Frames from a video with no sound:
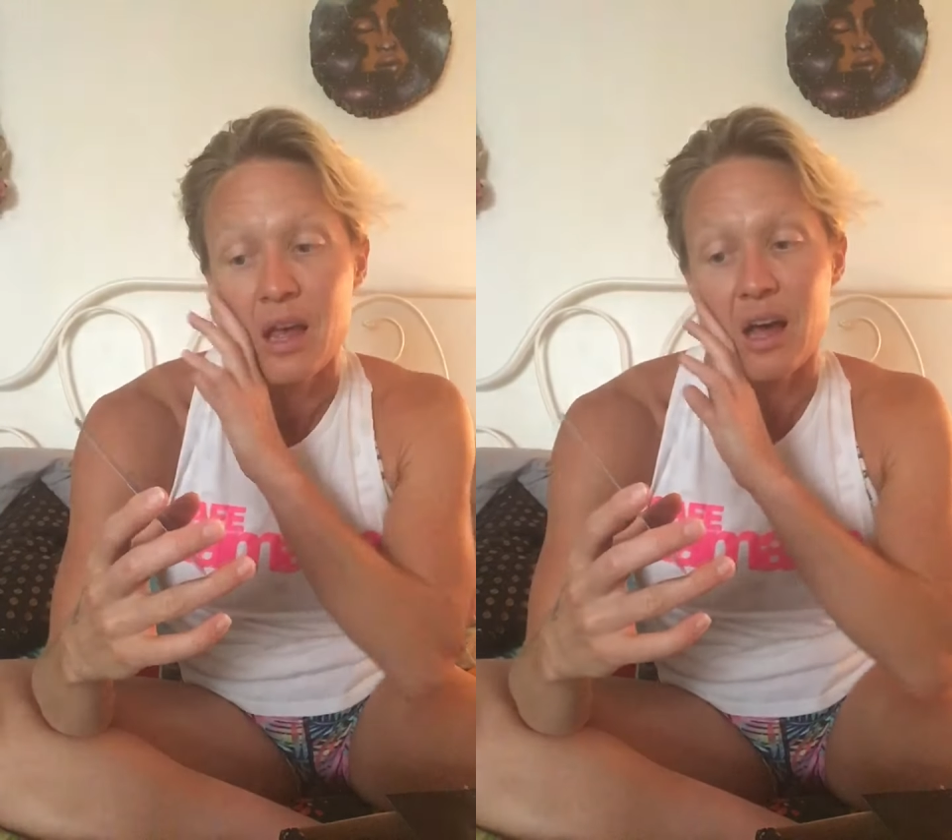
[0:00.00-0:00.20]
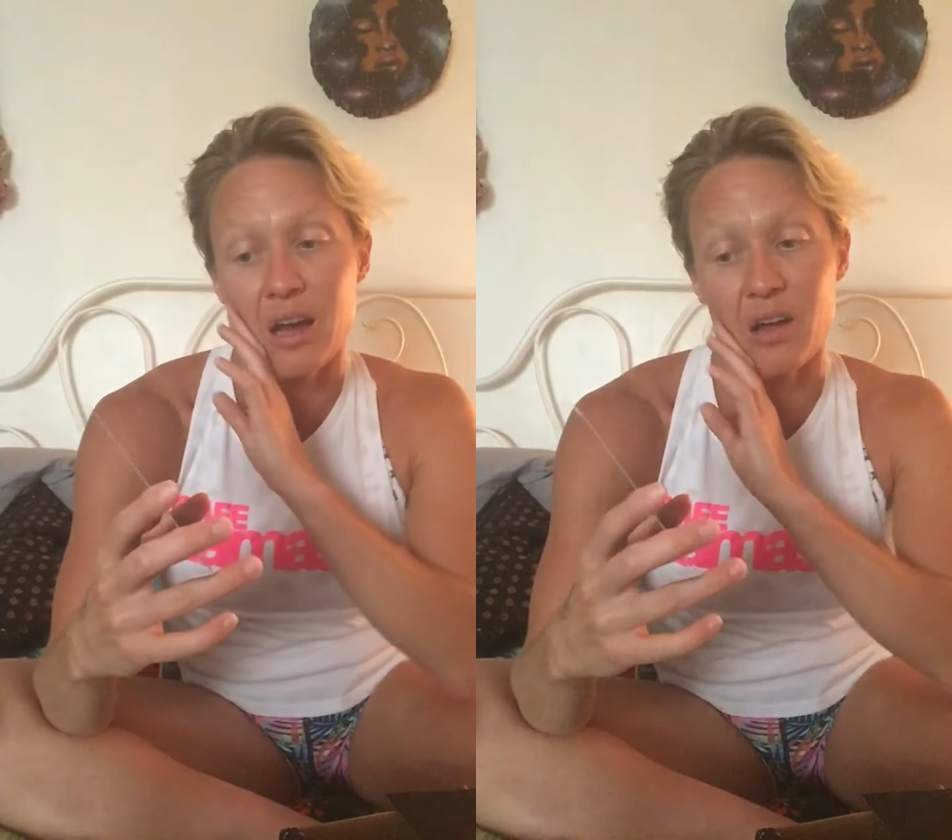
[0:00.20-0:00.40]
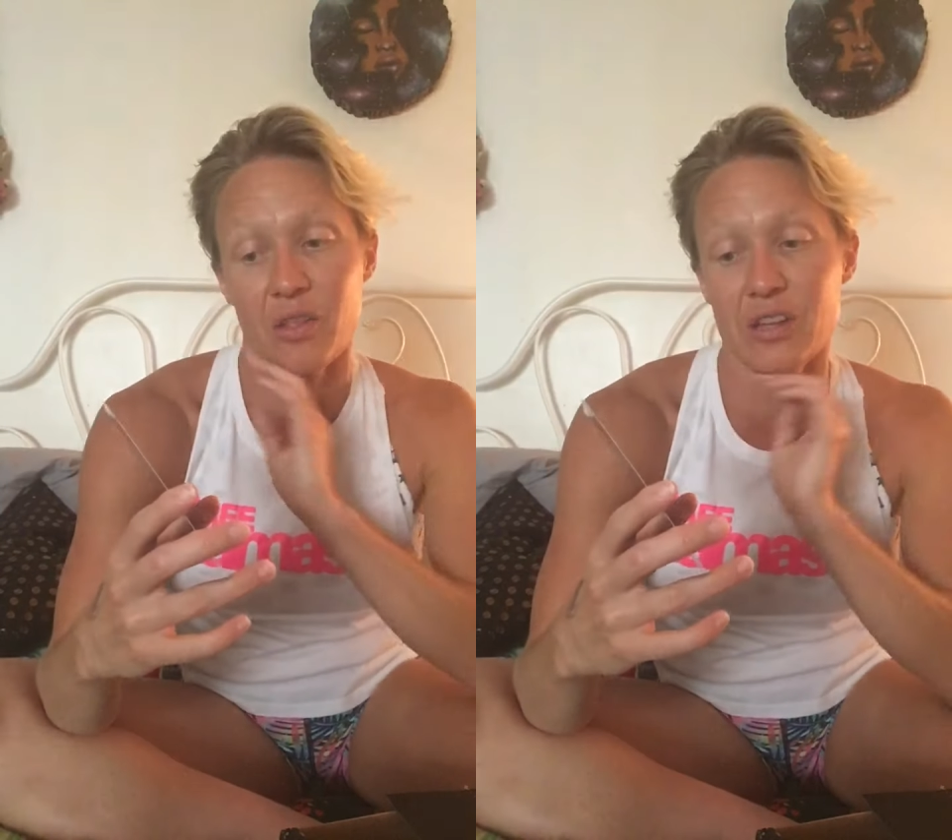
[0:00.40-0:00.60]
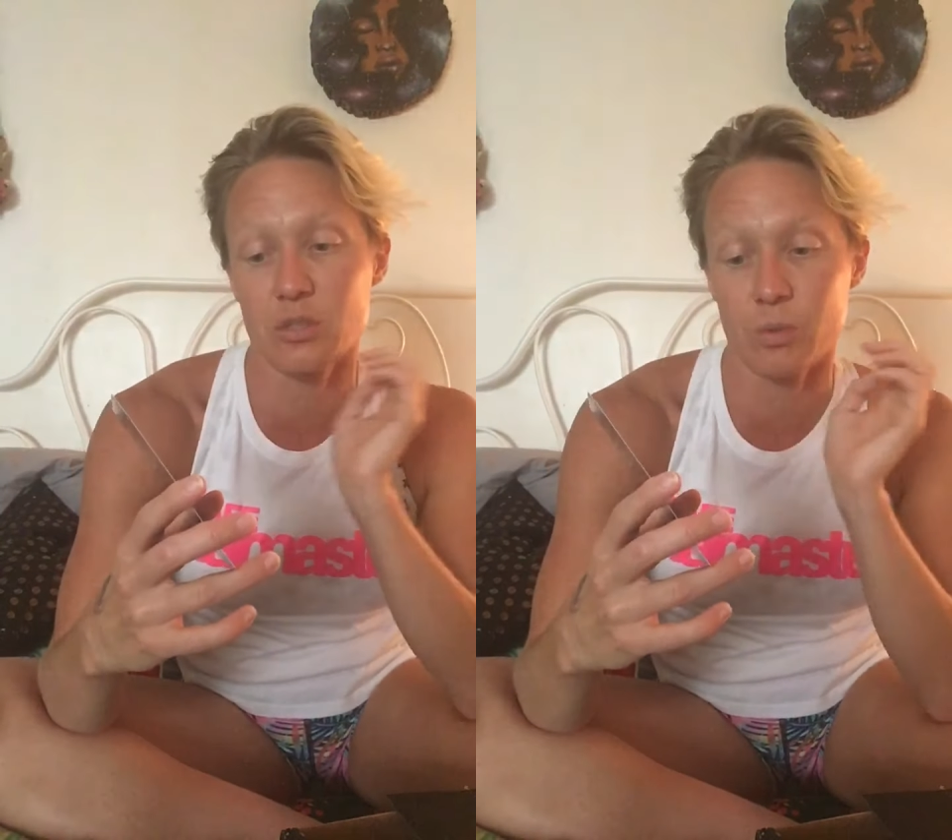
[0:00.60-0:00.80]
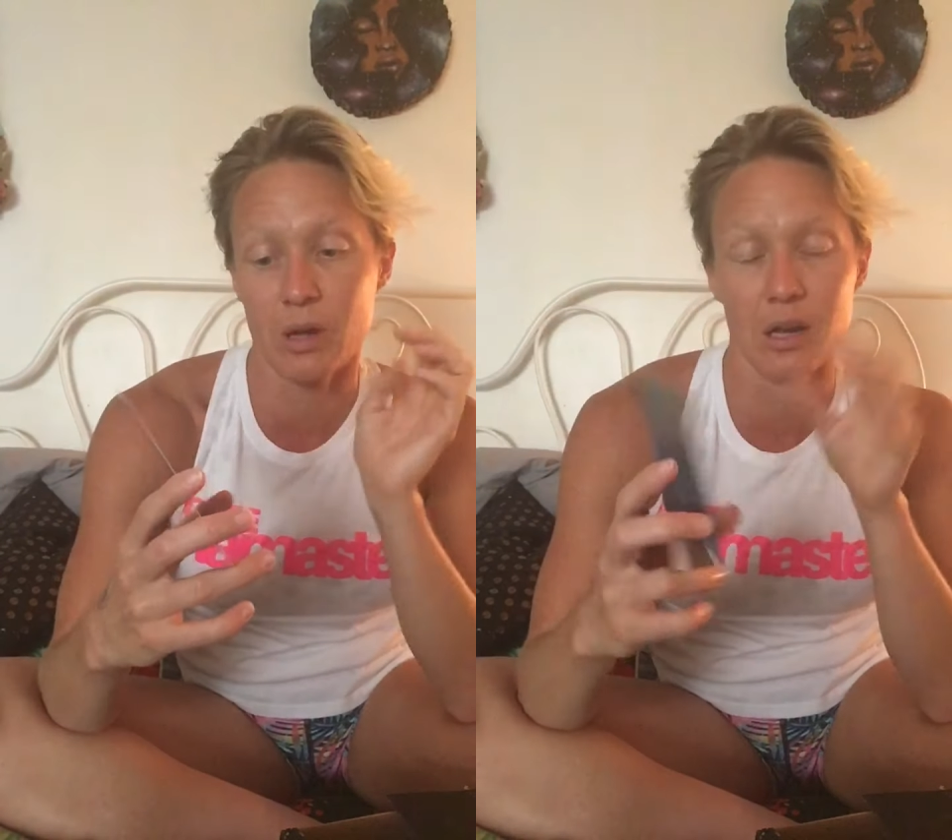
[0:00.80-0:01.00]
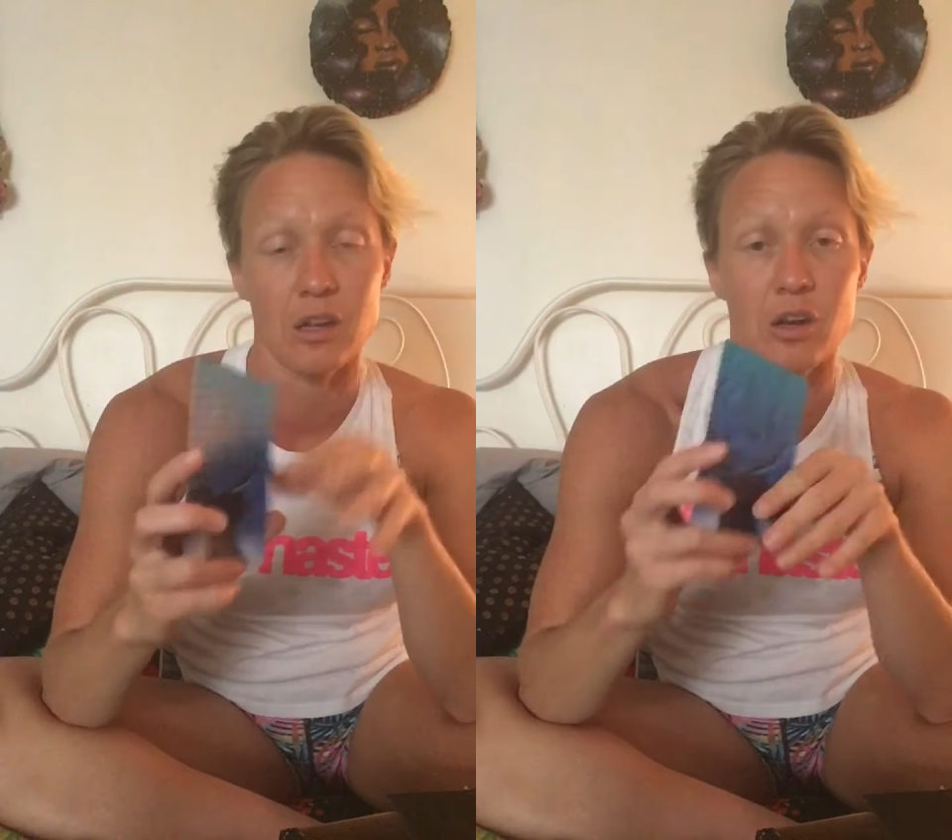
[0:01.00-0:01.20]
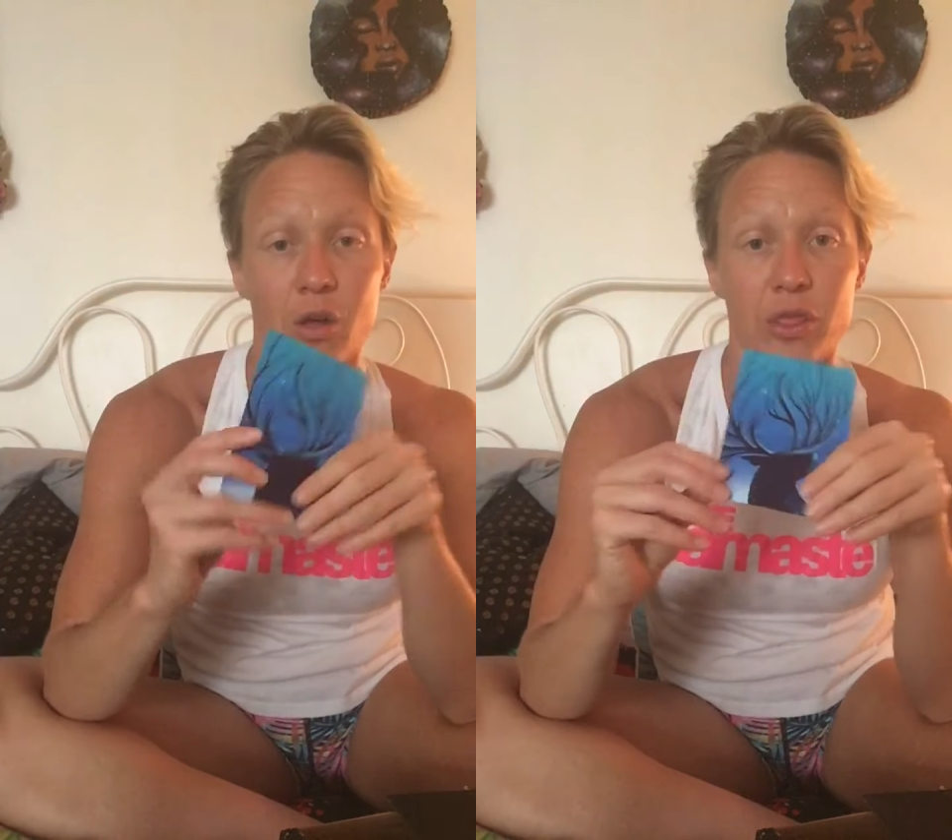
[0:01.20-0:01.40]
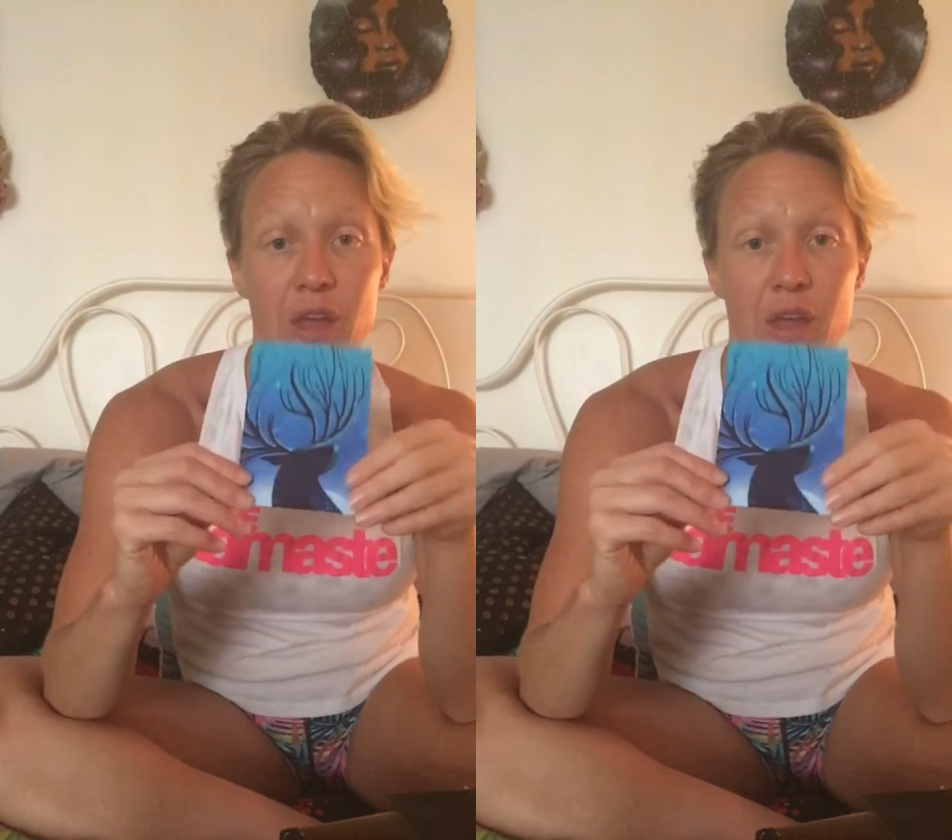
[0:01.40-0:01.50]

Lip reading: And now this one, you know,